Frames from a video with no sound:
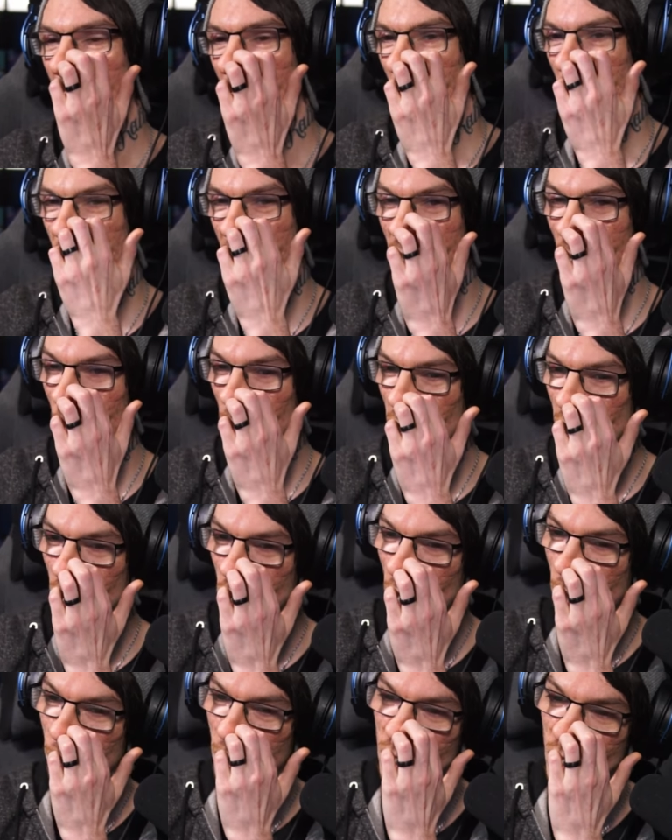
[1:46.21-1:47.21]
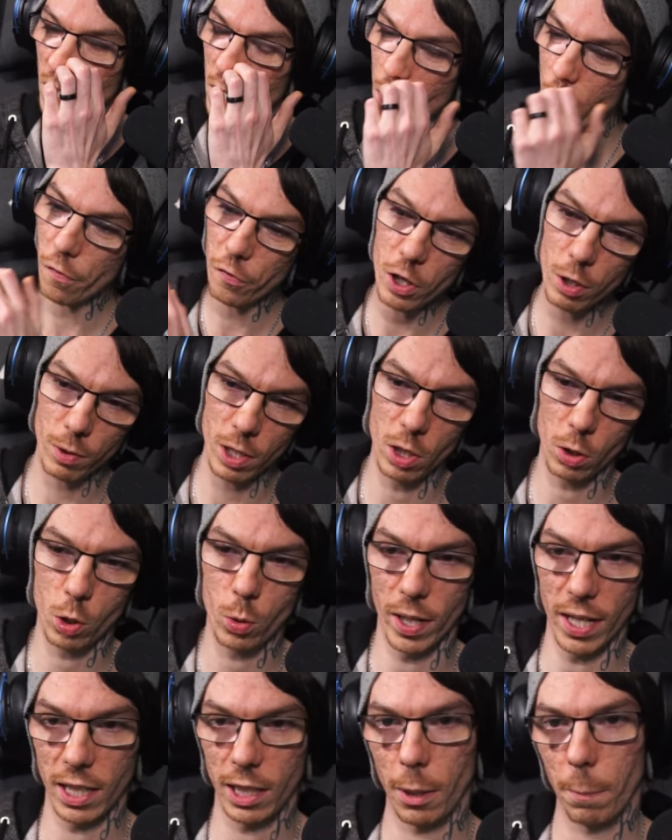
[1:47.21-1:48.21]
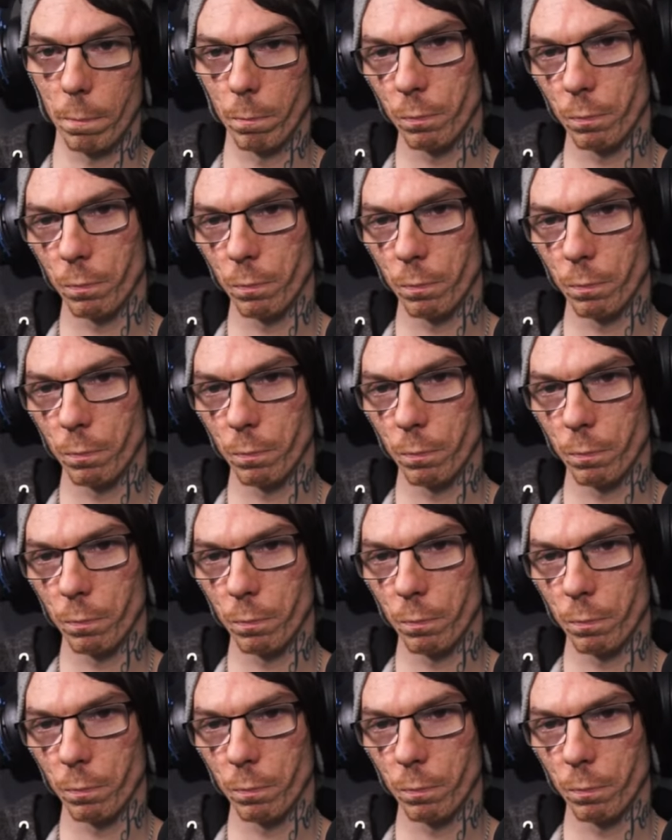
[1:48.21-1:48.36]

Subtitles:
Then we're going to jump into Yuffie real quick.